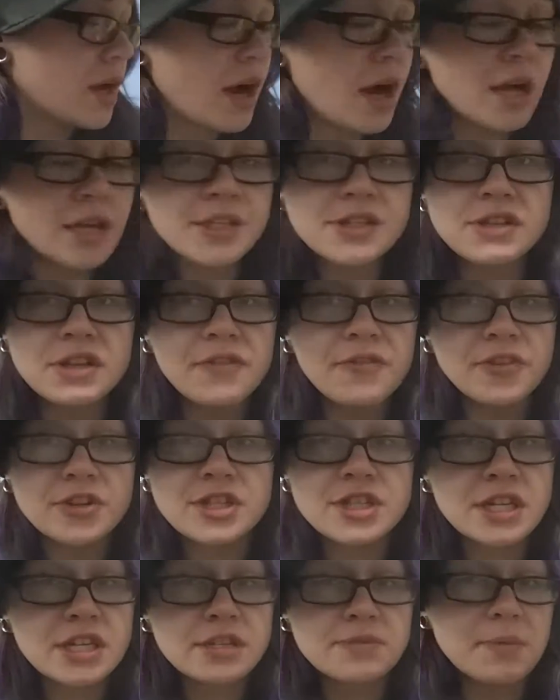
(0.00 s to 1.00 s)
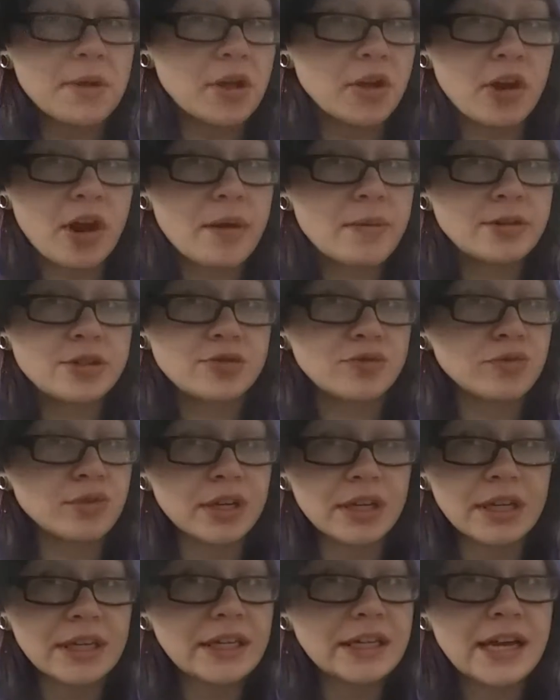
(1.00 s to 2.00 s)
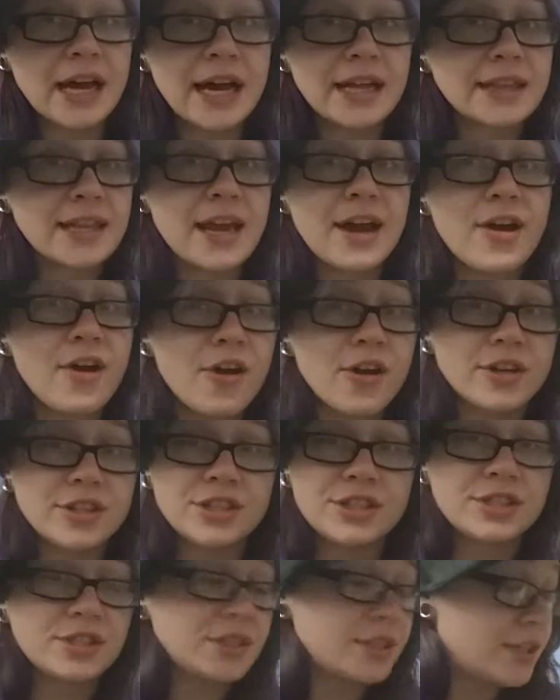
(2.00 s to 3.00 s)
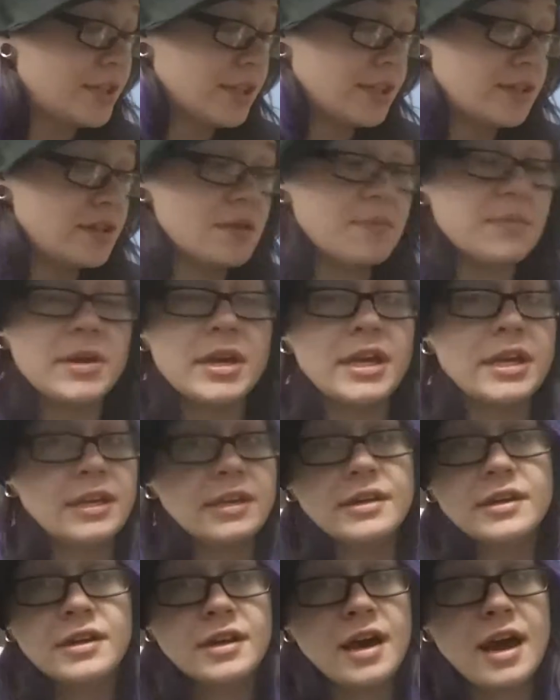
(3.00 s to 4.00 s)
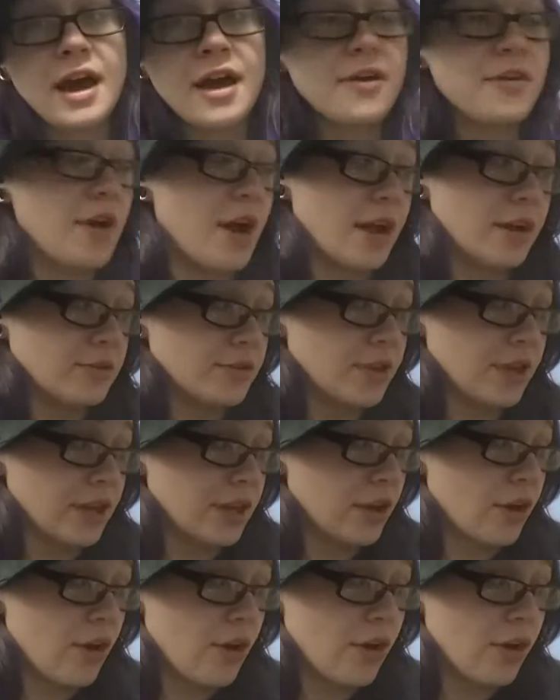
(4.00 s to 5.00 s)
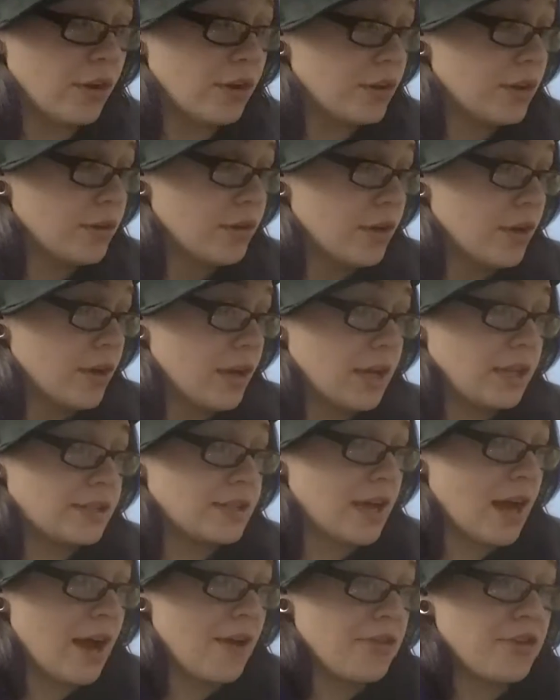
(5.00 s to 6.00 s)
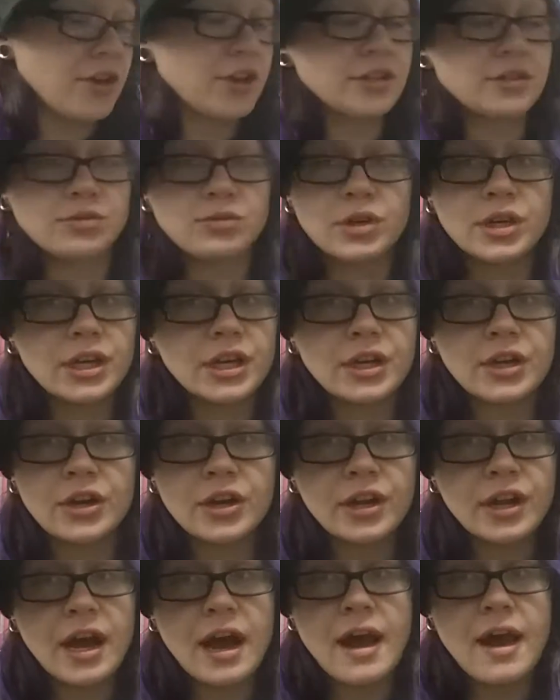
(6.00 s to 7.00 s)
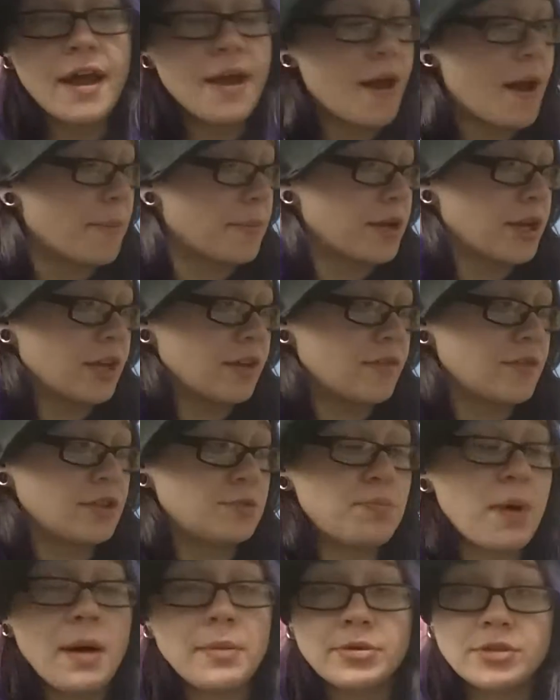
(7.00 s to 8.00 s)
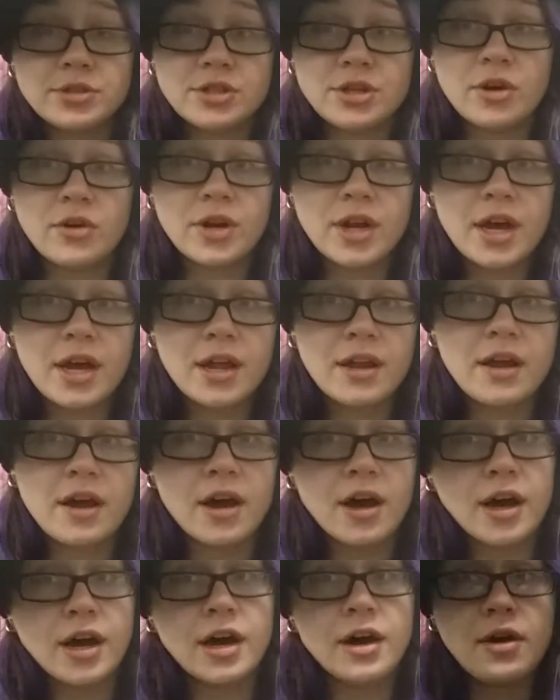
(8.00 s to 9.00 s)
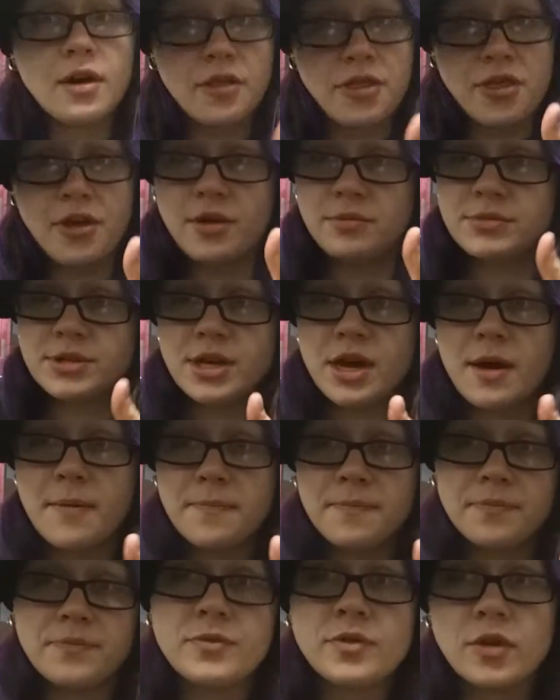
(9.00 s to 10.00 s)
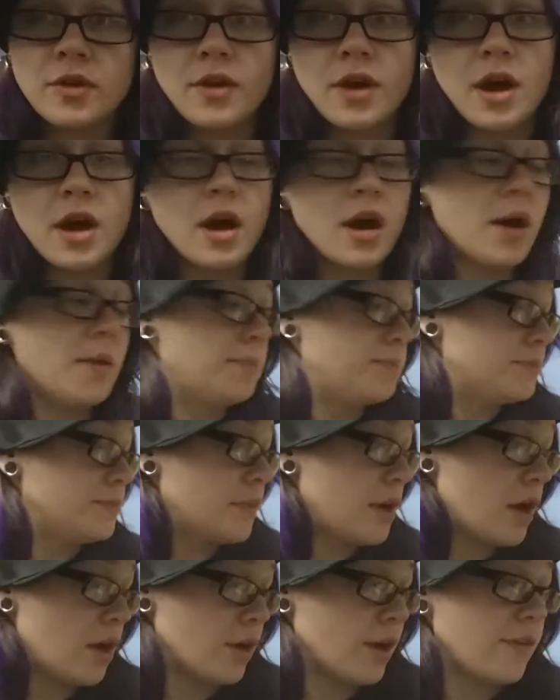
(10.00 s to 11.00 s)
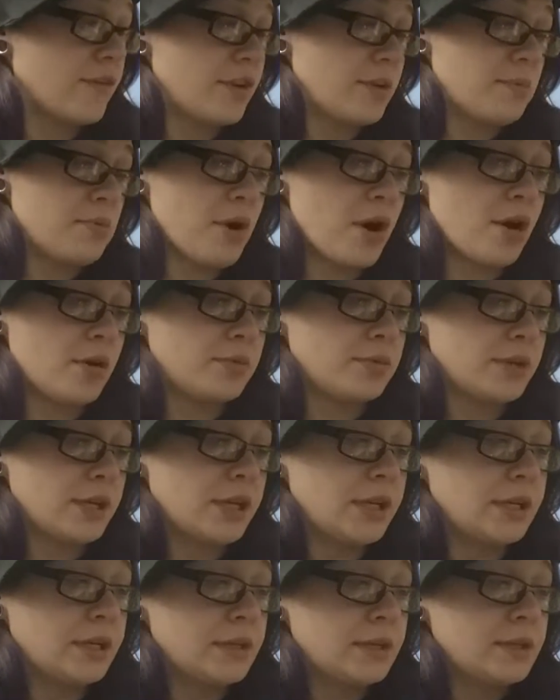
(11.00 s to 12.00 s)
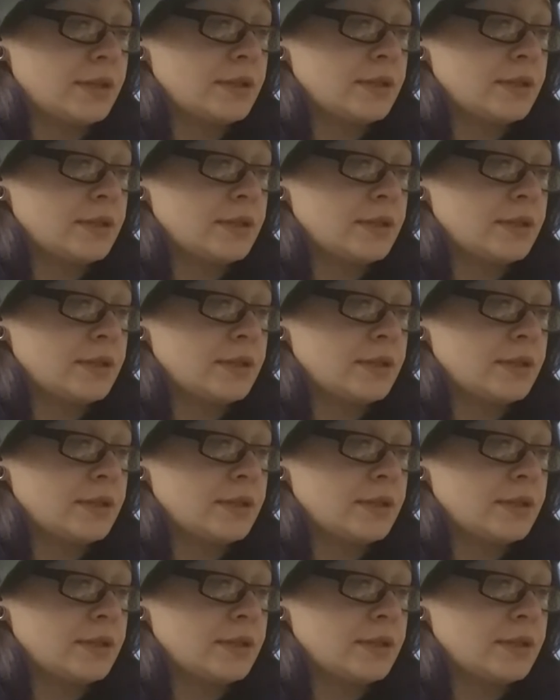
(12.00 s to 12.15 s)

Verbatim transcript: honestly, for six milligram, it's really not that harsh to me. I, I don't think at all. It's I think it's really good. I, I'm going to give this Pebbles Donut uh, thumbs up. Um, I'll give it probably